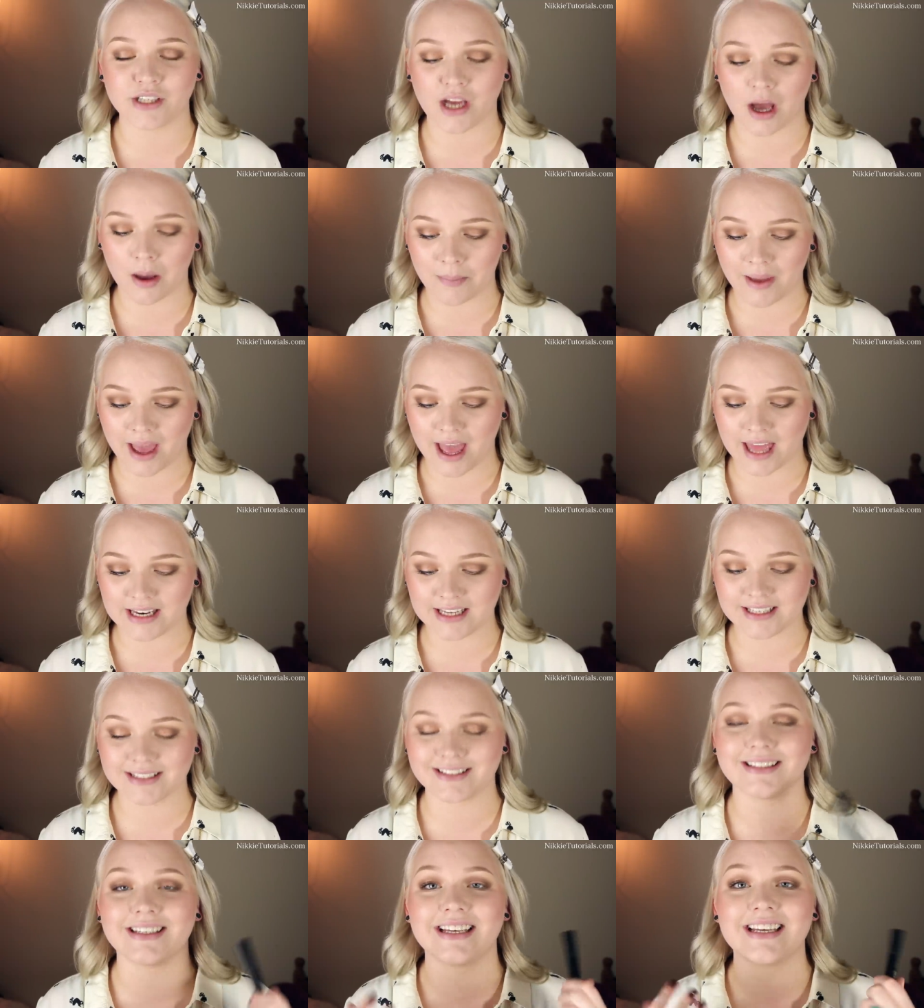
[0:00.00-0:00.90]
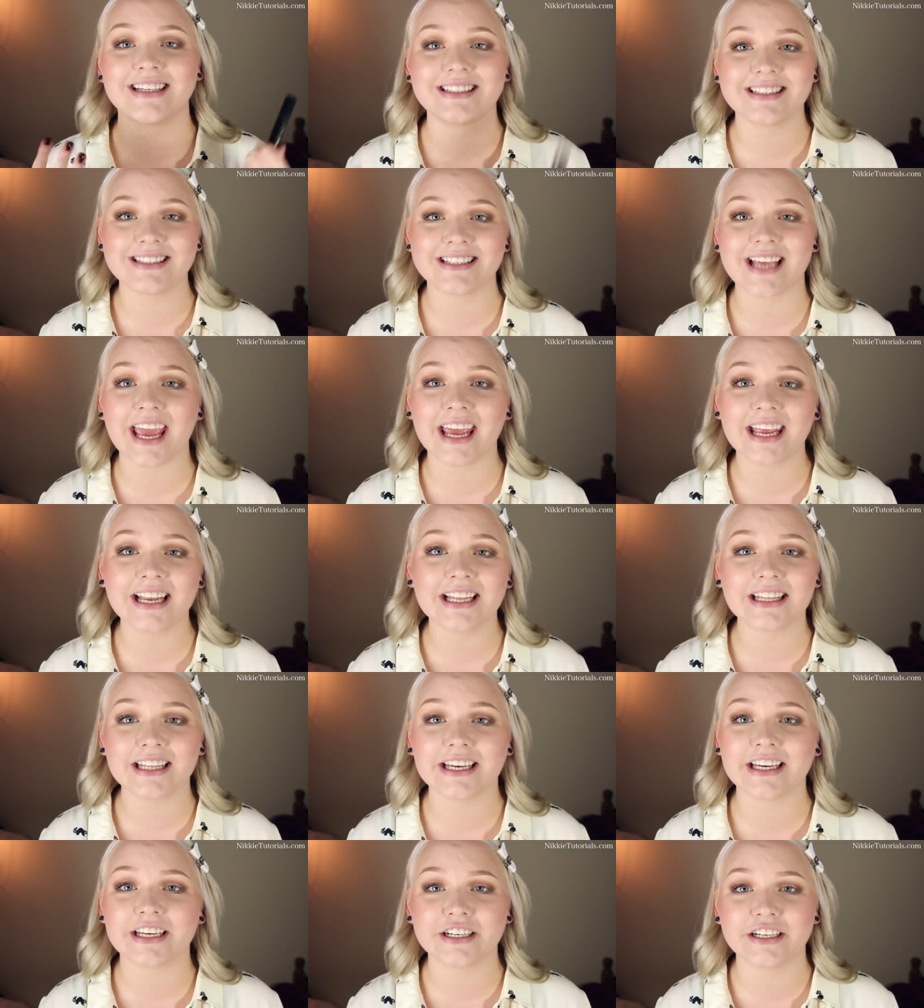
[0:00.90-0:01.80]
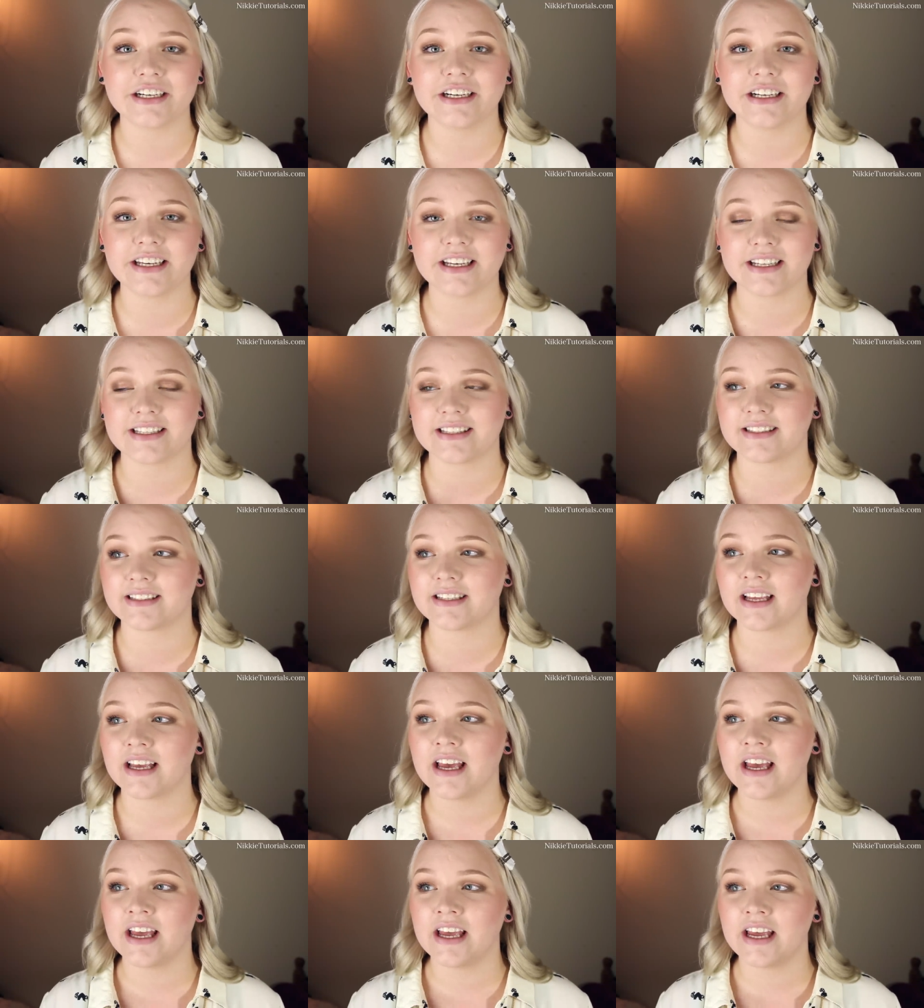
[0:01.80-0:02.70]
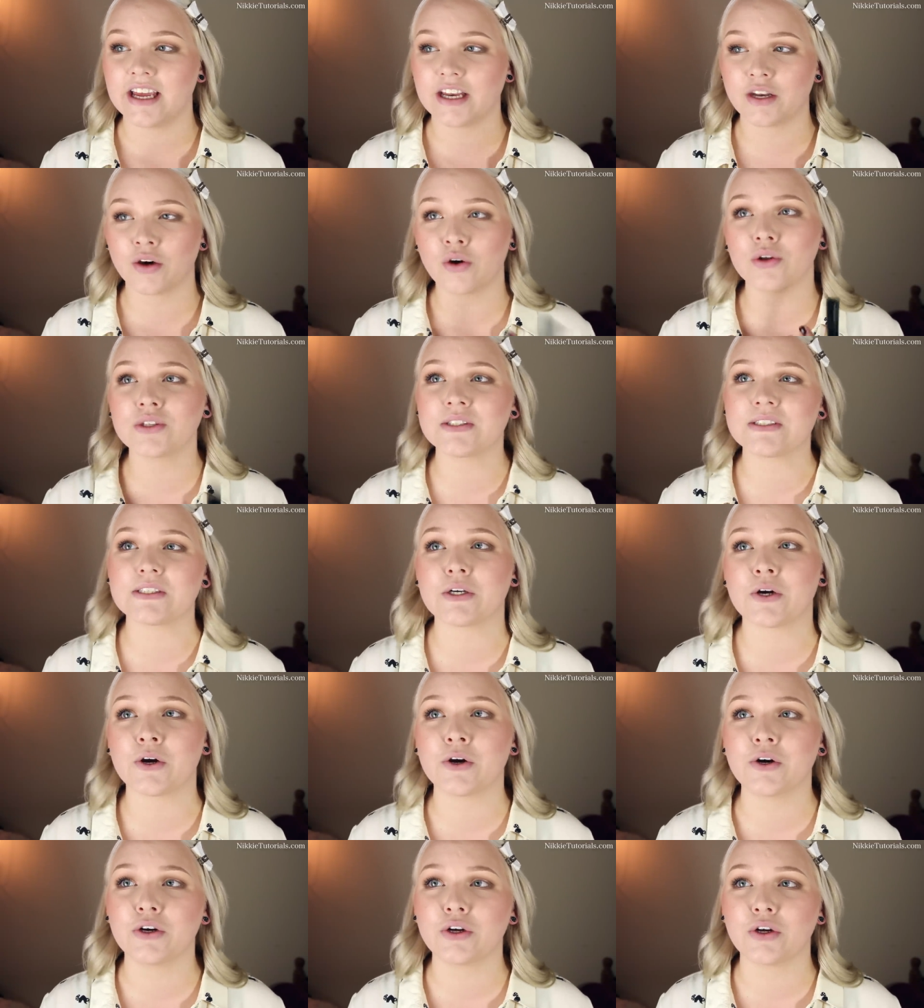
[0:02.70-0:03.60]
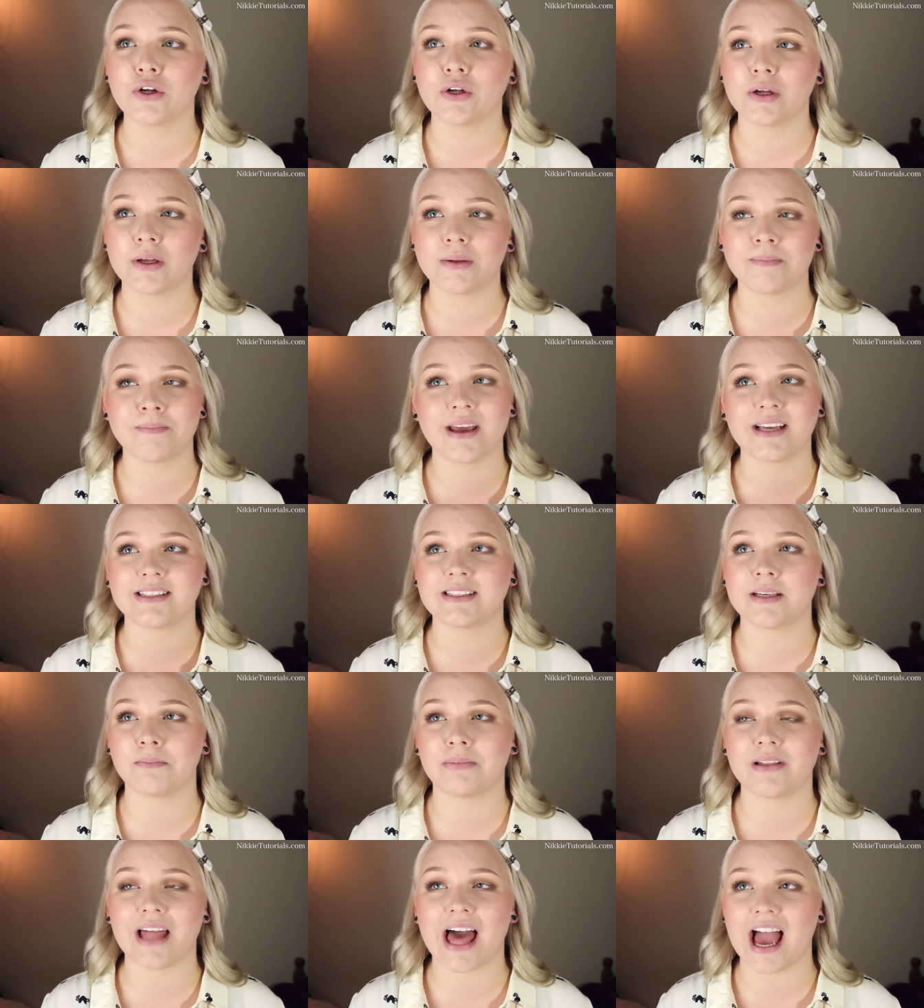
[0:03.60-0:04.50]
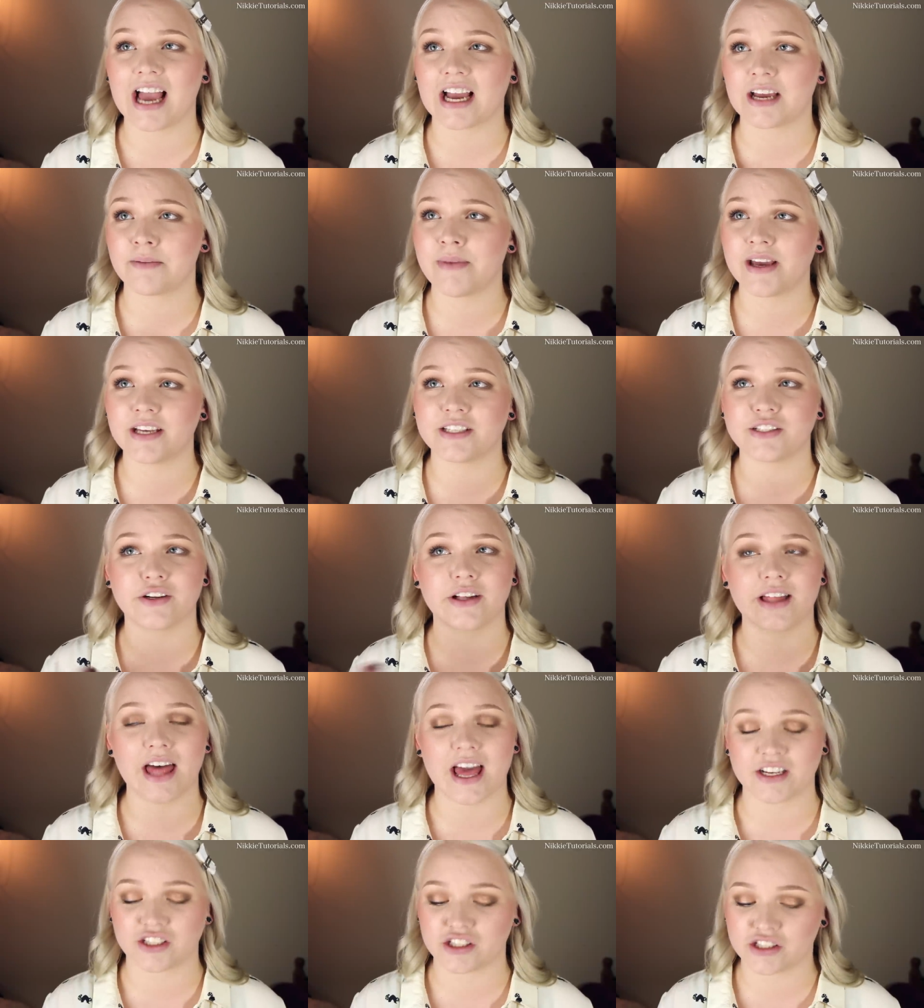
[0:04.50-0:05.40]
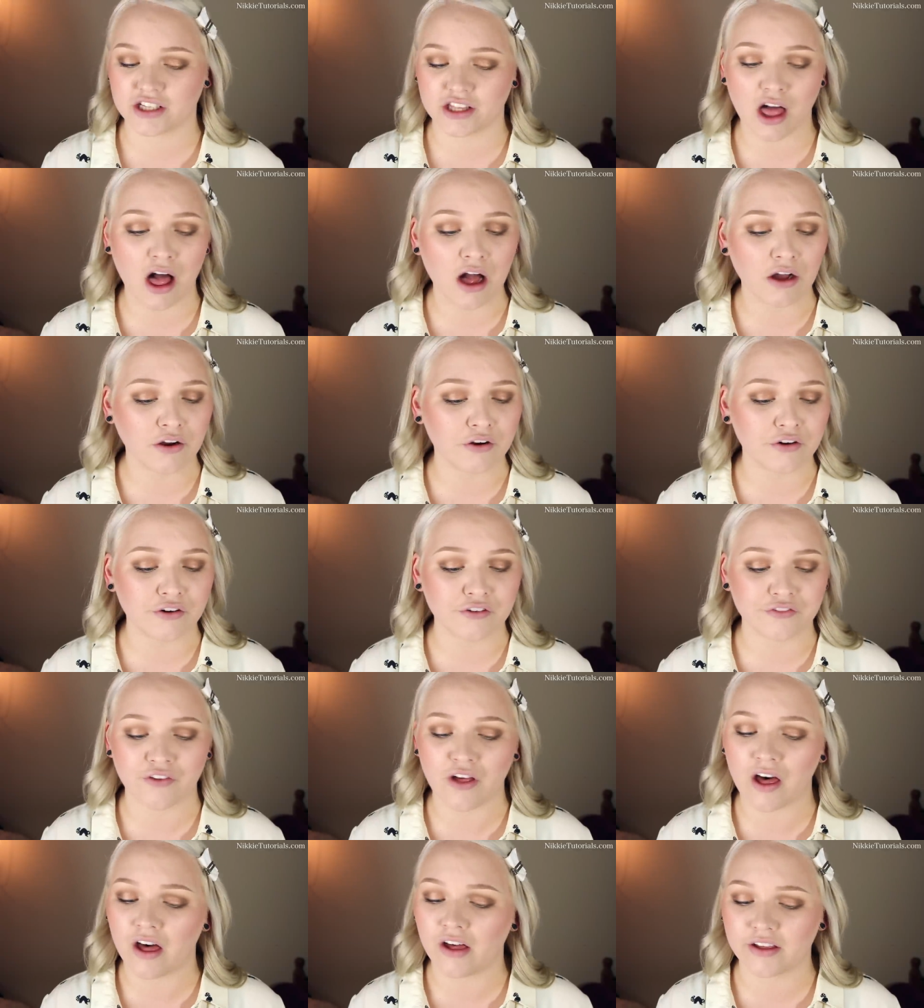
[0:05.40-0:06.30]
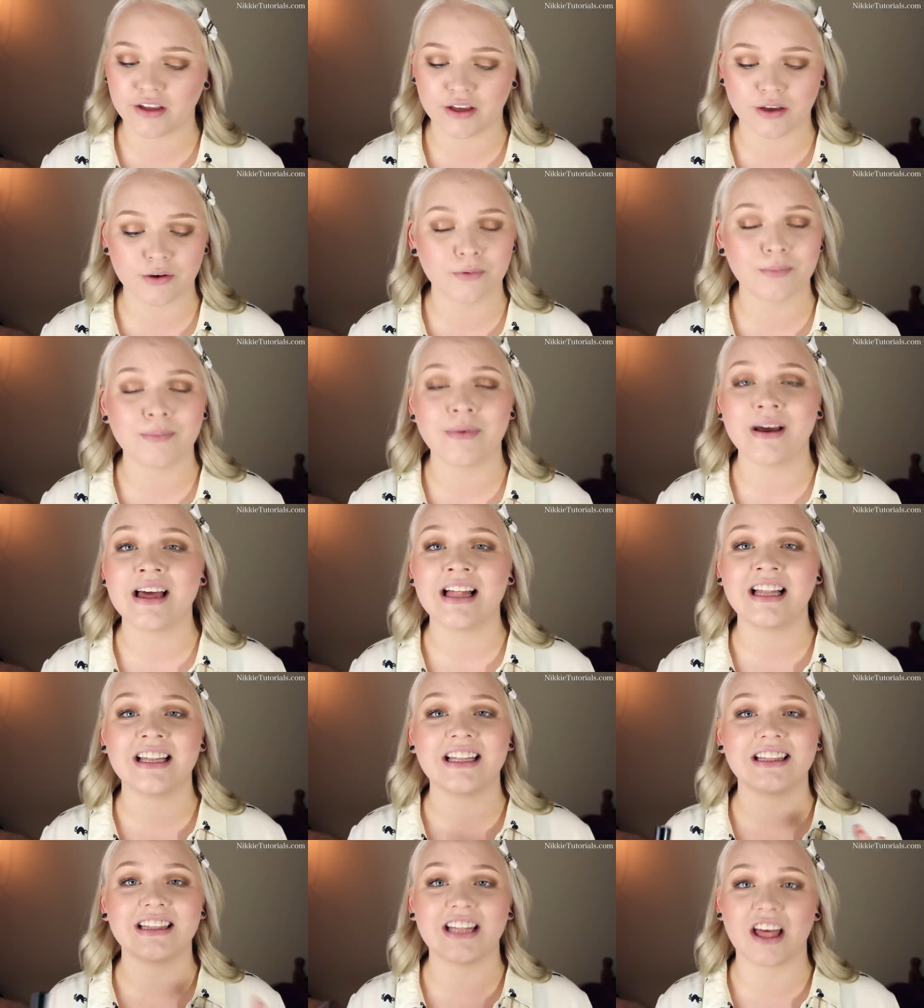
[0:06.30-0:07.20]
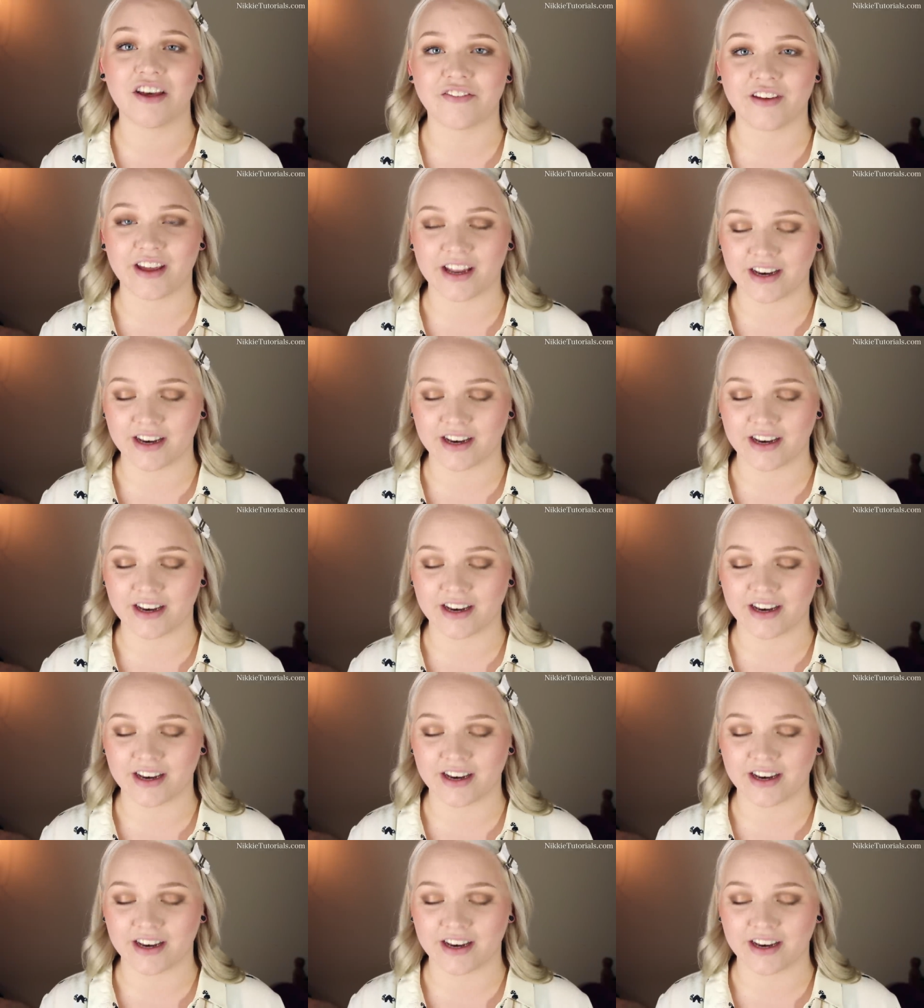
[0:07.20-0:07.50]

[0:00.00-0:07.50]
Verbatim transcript: shop and it's insanely good. It's it holds the curl, it makes it black, makes your lashes longer, volume. Love